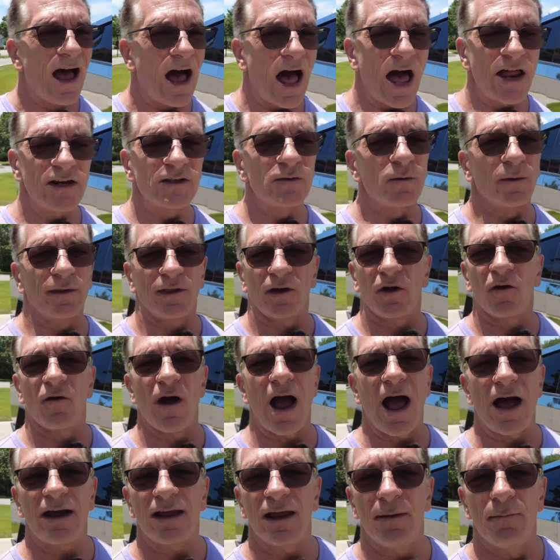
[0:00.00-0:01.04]
I just went to
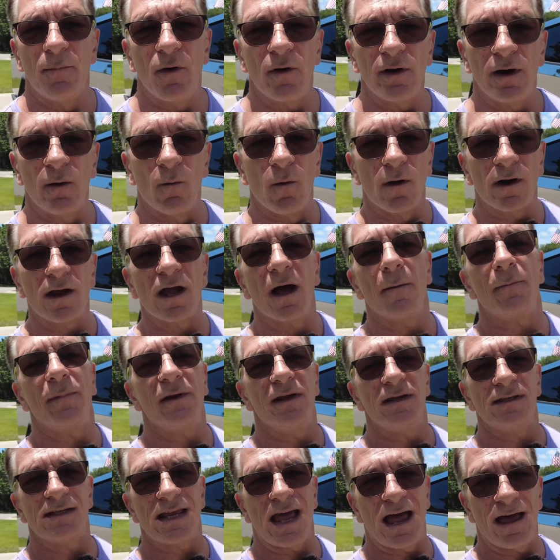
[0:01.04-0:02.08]
Grok and put in what
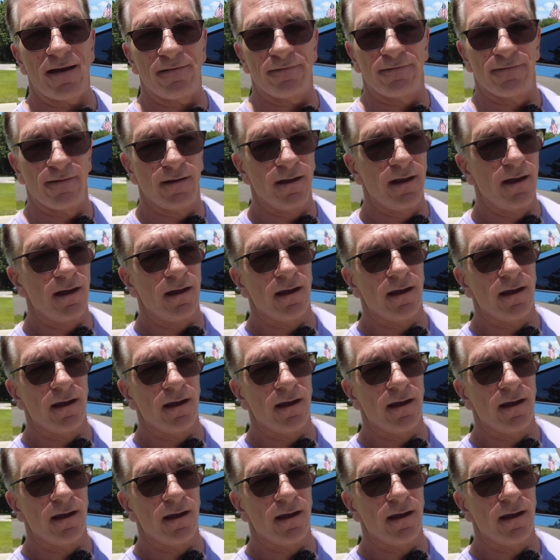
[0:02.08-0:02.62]
companies have